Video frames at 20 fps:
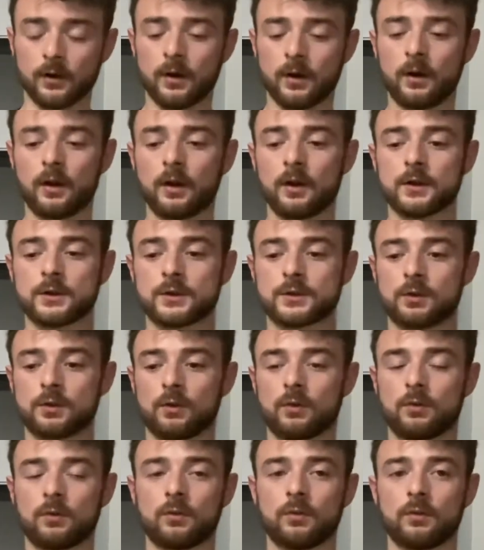
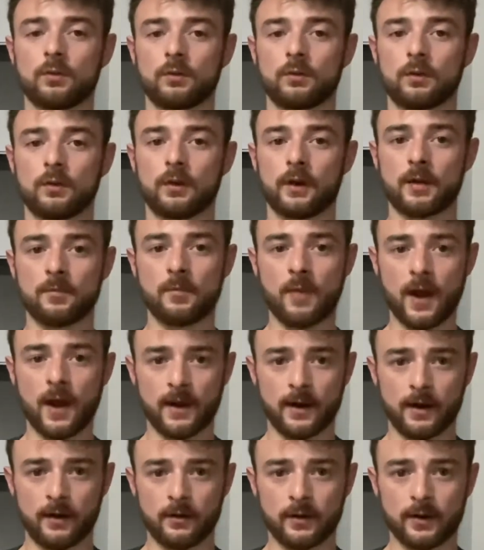So in my
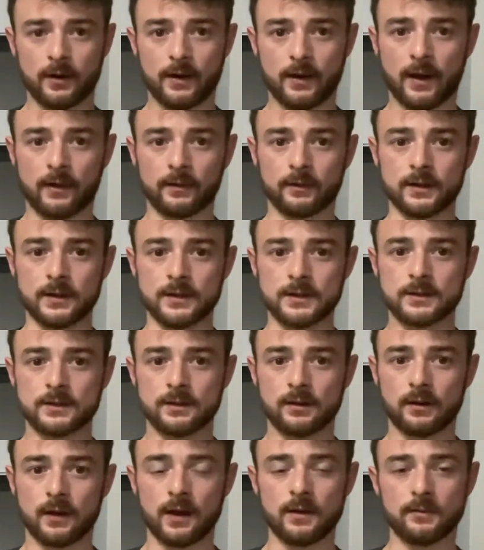area, at least,
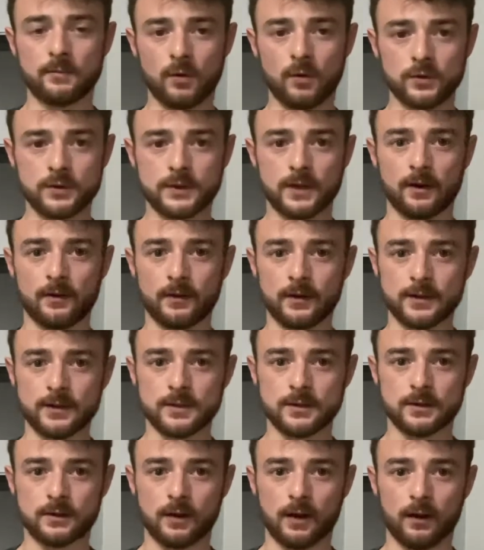in most areas,
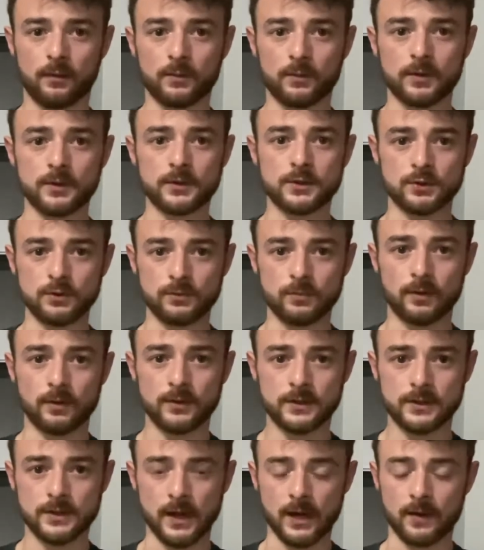I would assume are the
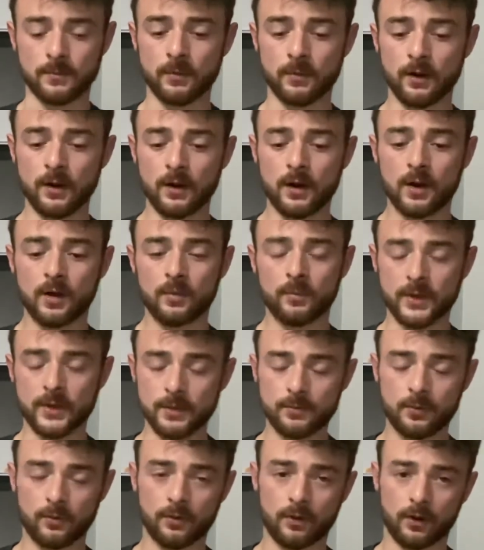same,
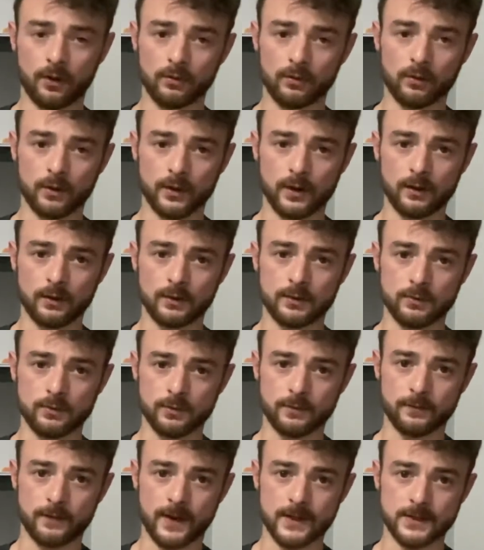people are looking to
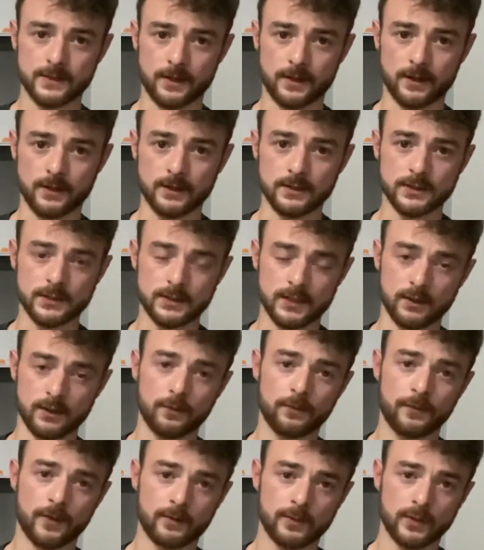invest in
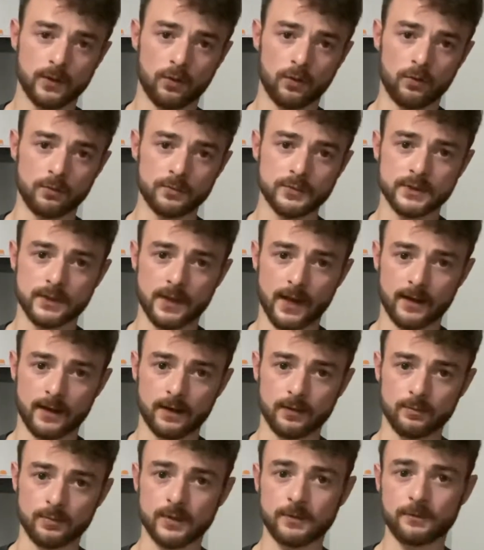single-family homes that can
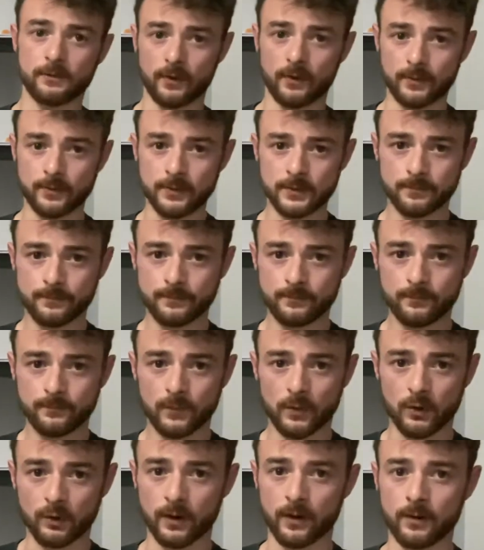be flipped,
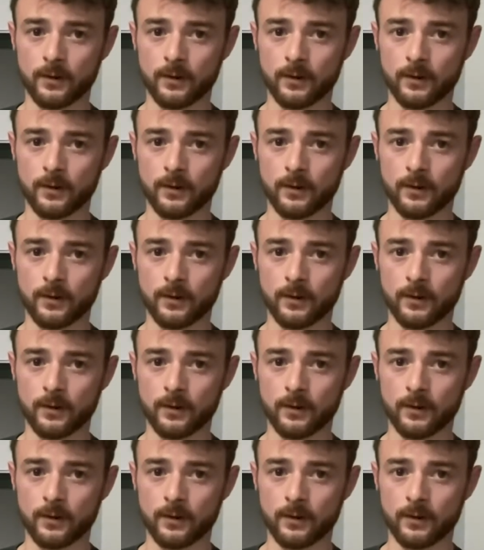okay?